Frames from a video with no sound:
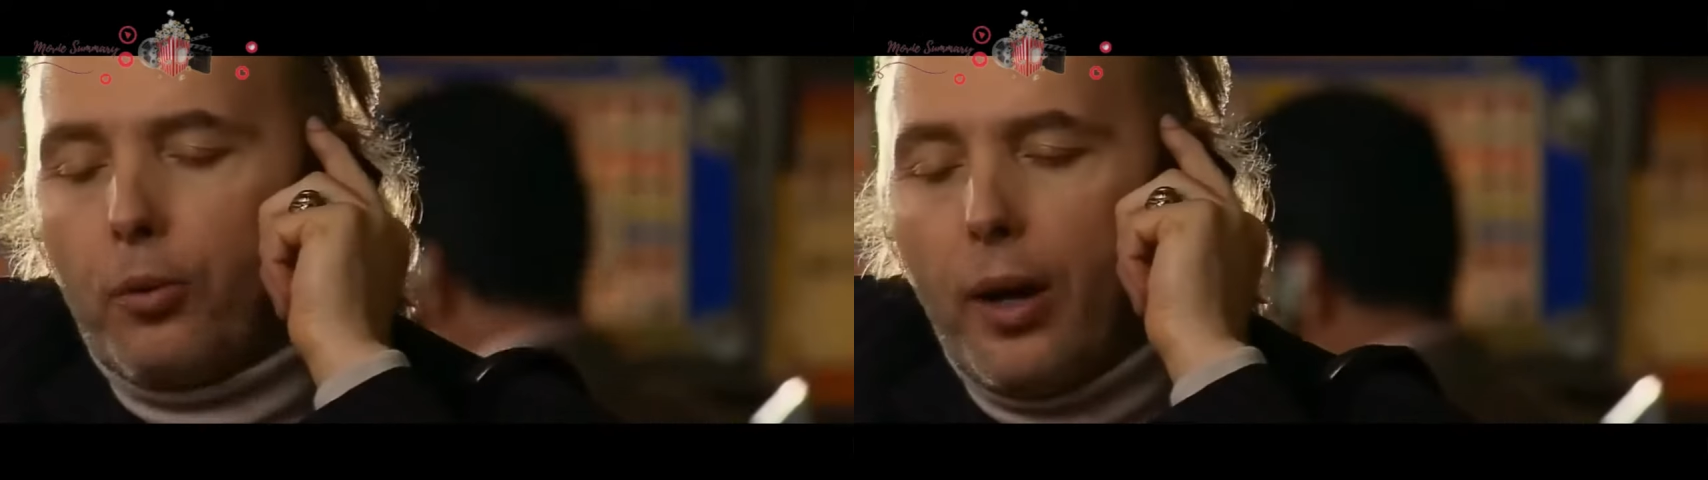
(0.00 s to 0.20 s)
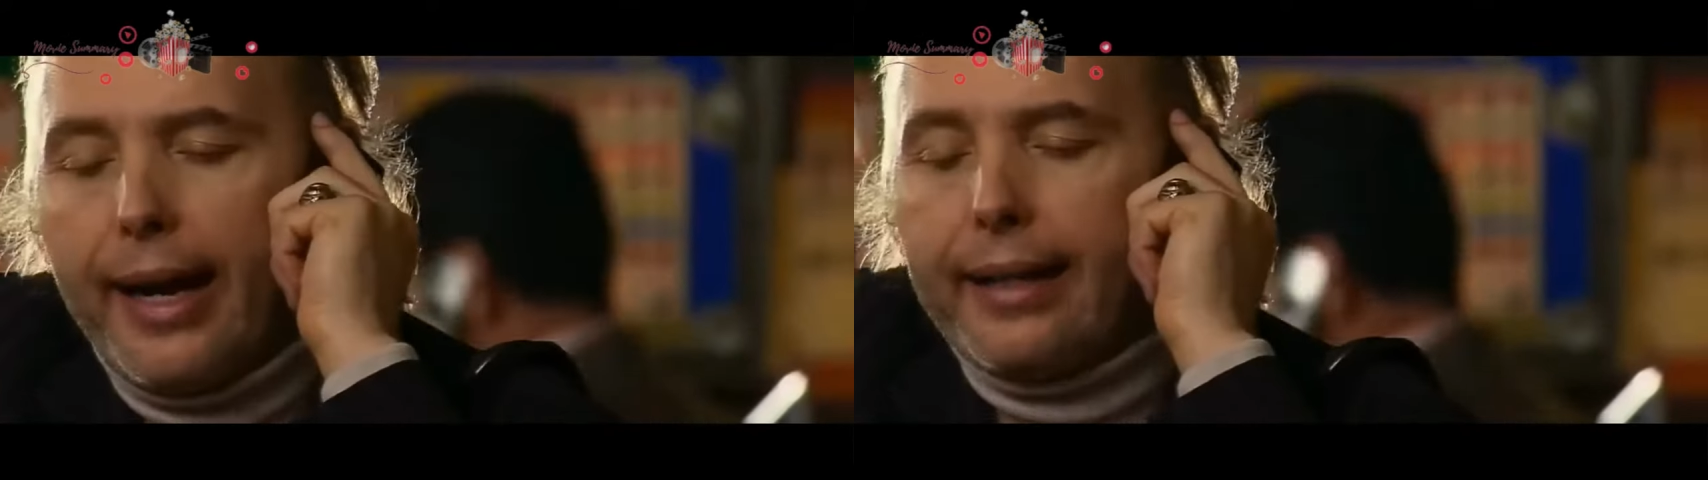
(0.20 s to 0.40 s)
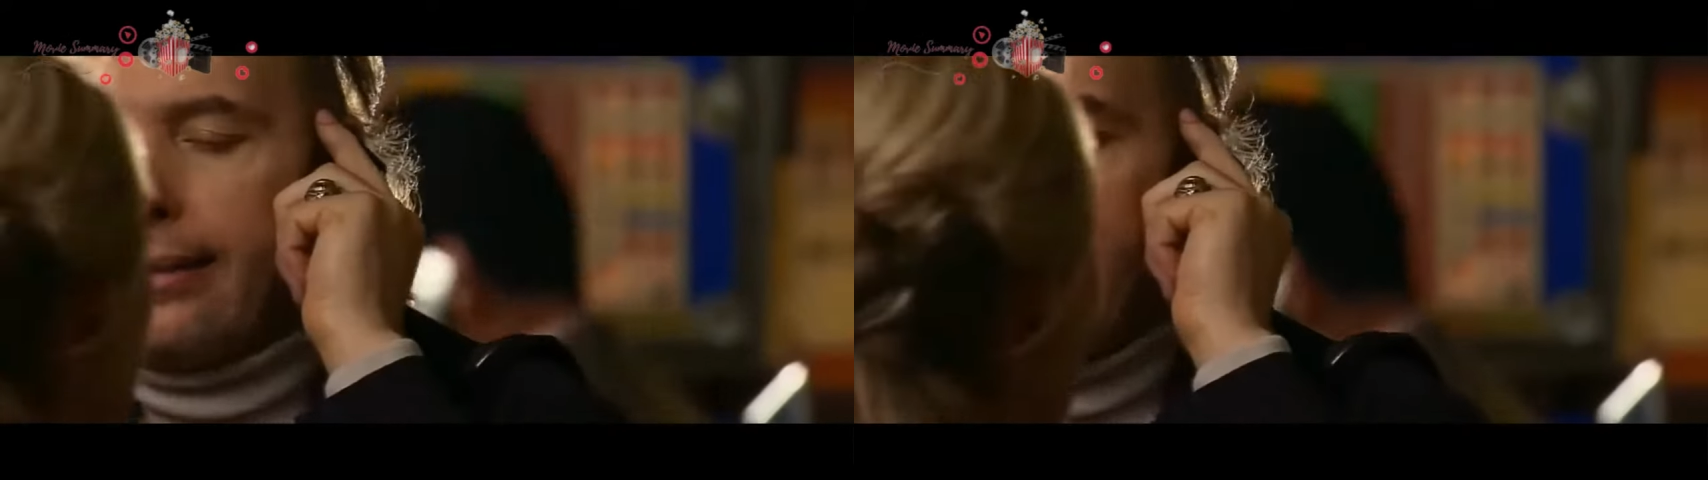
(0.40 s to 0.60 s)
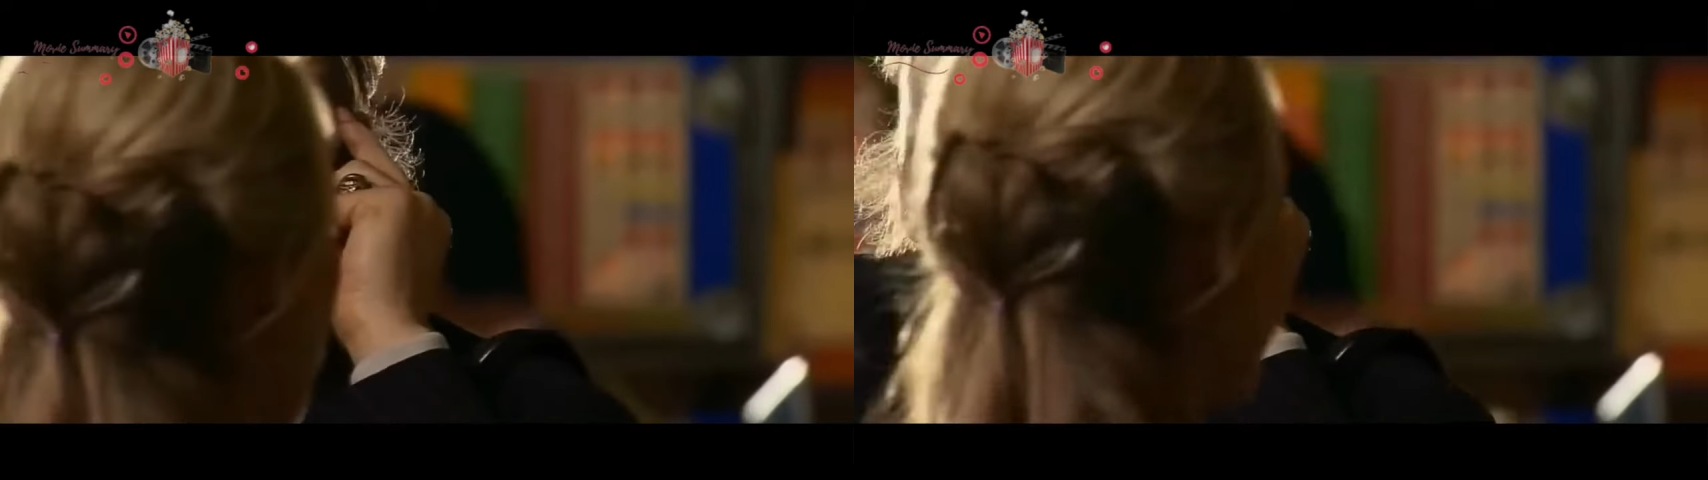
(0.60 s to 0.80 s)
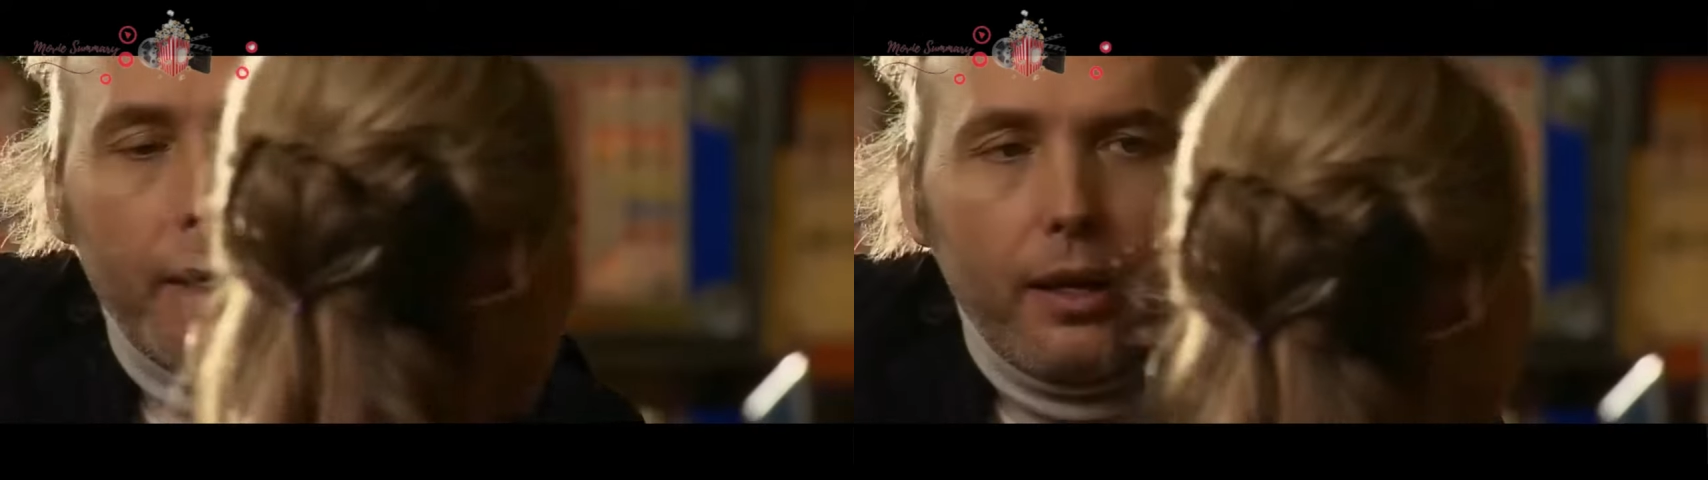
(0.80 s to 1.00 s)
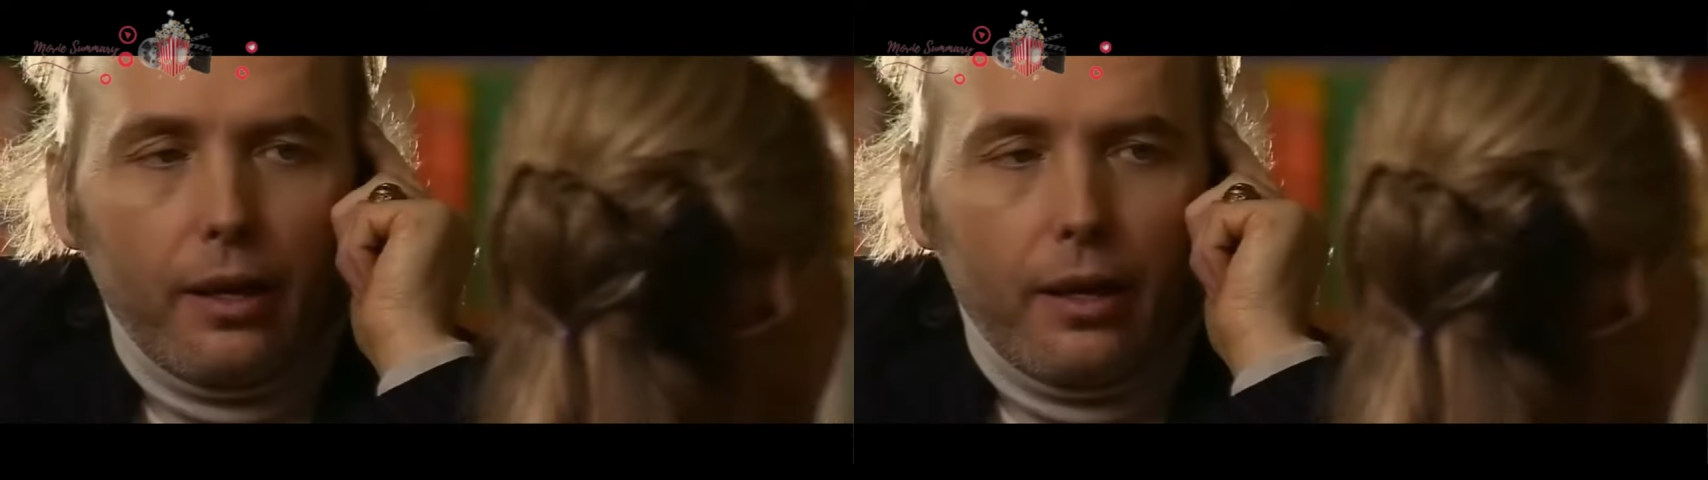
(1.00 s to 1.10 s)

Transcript: happens to have heard of this